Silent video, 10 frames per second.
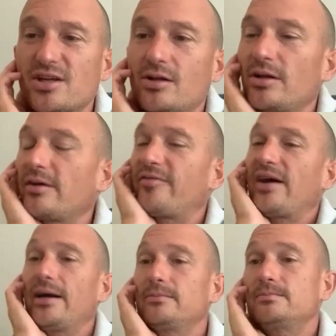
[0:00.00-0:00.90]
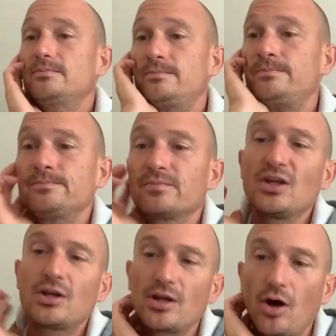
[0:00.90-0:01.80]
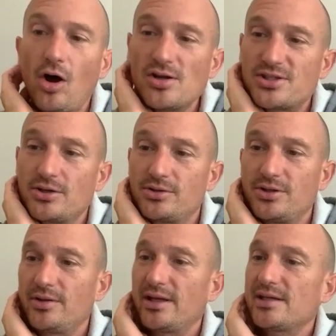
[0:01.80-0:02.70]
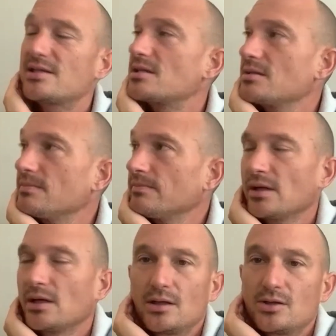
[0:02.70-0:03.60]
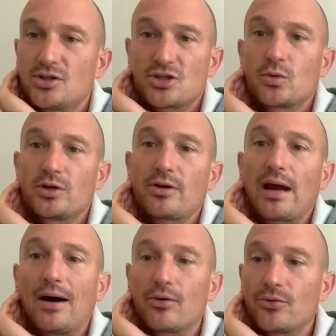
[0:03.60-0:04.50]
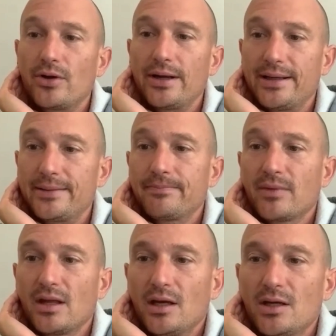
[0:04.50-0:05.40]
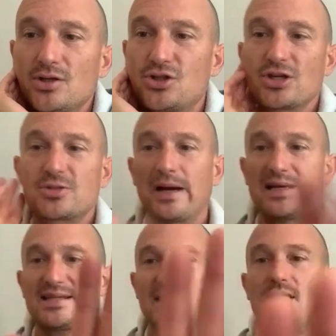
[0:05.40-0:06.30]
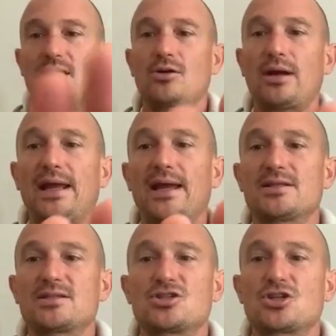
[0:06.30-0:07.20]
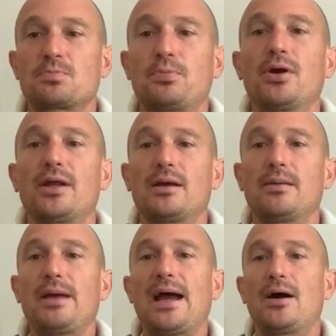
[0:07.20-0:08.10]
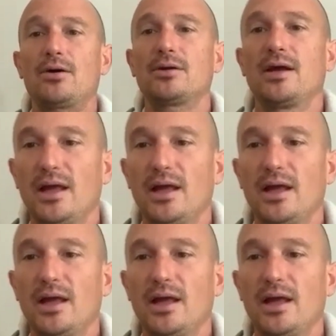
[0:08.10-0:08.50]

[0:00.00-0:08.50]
to clarify, you can also do this just when you're out running, just by taking your hands and just putting them out